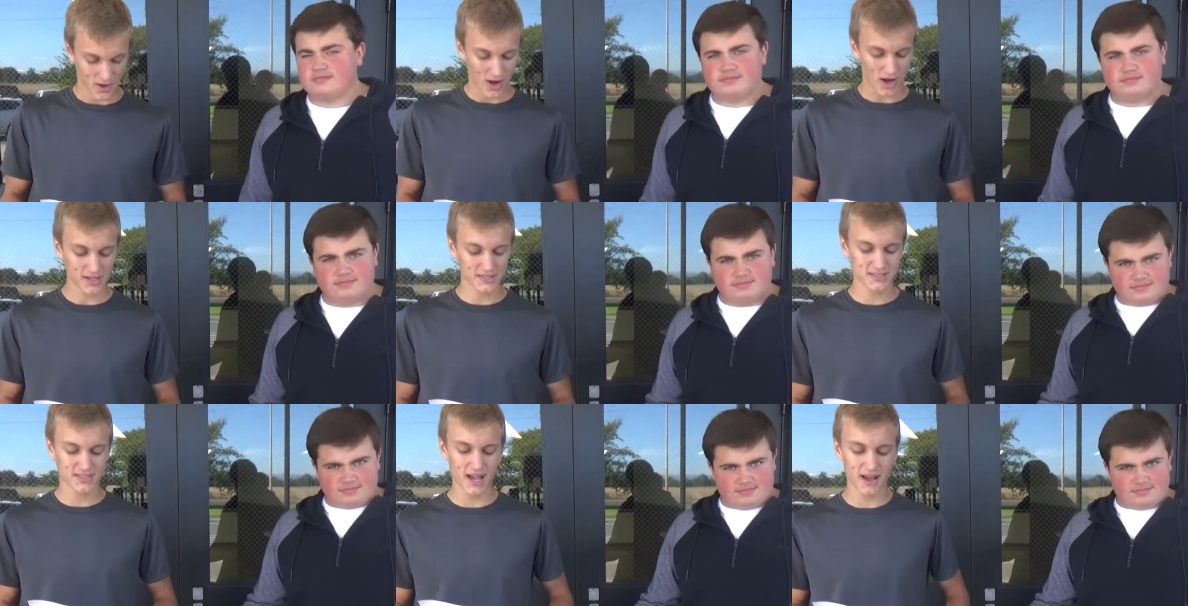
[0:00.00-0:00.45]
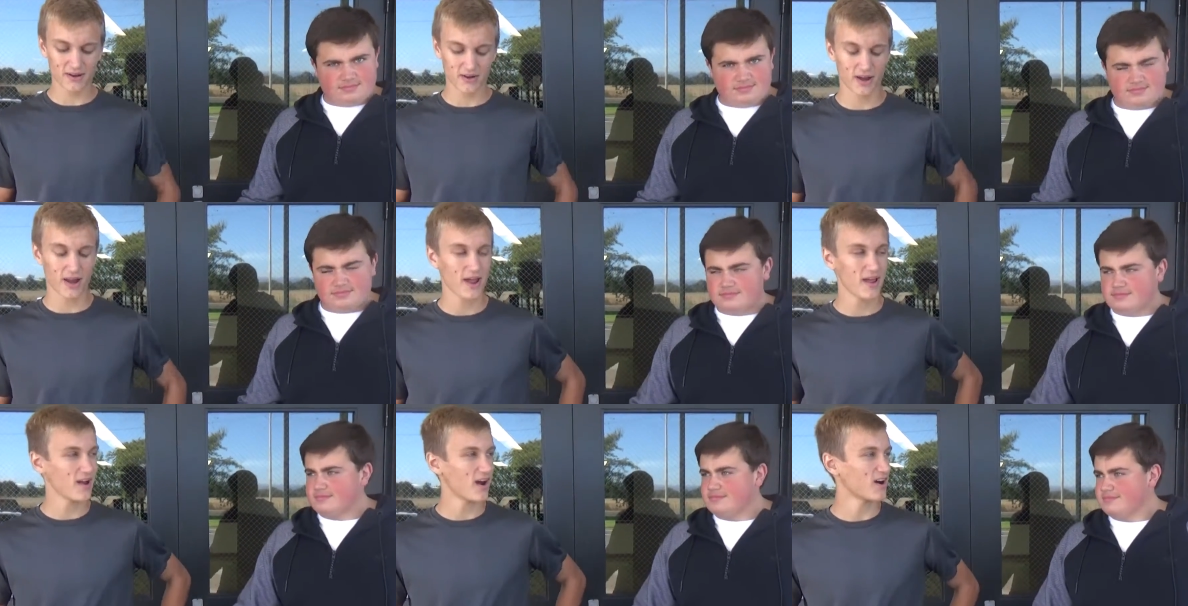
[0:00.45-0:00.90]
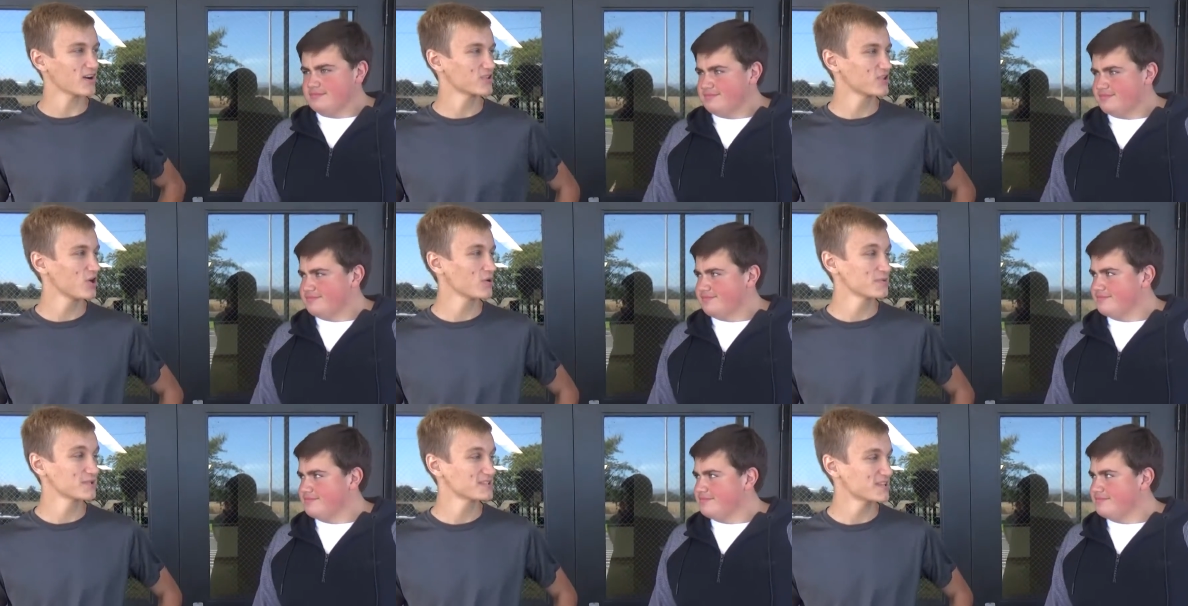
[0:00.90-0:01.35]
Speaker 1: on Saturday,
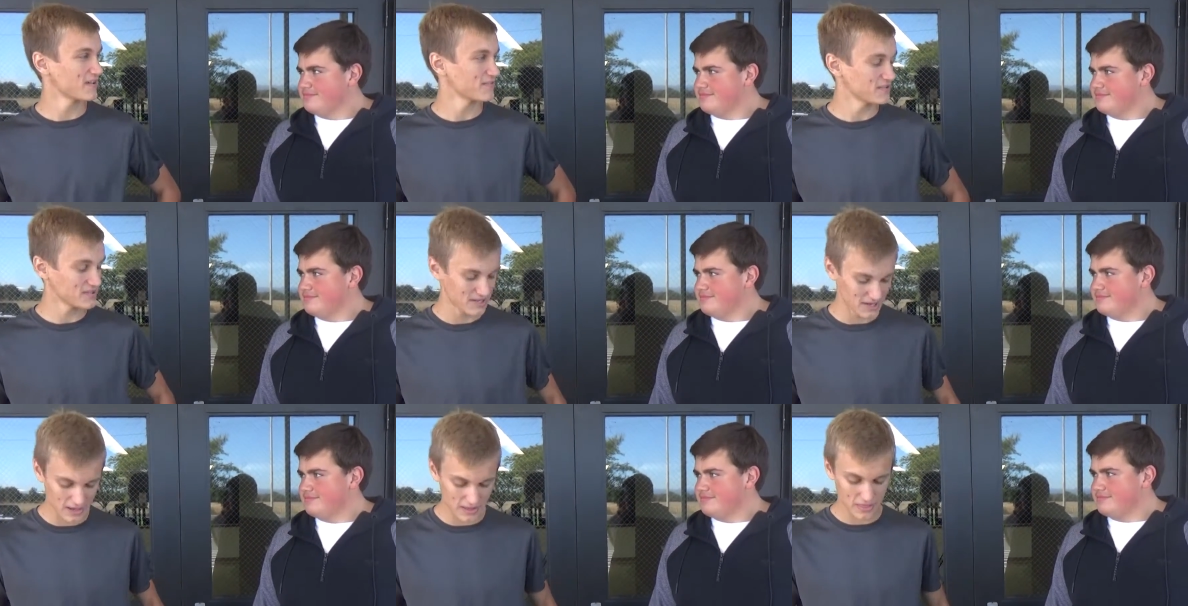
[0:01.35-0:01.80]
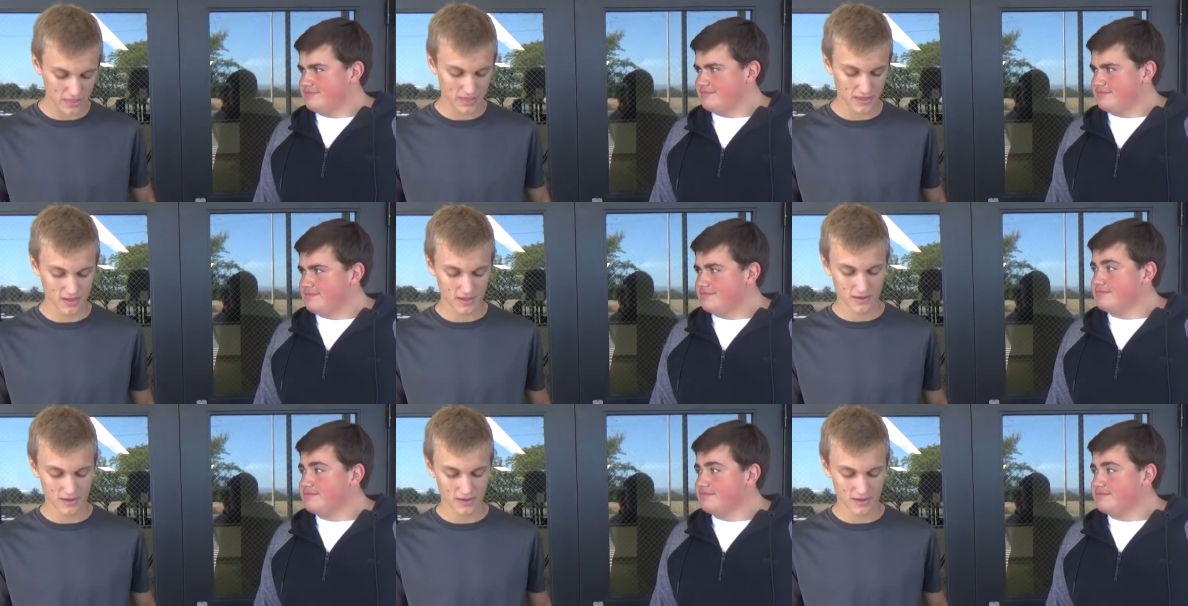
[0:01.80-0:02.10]
October 17th,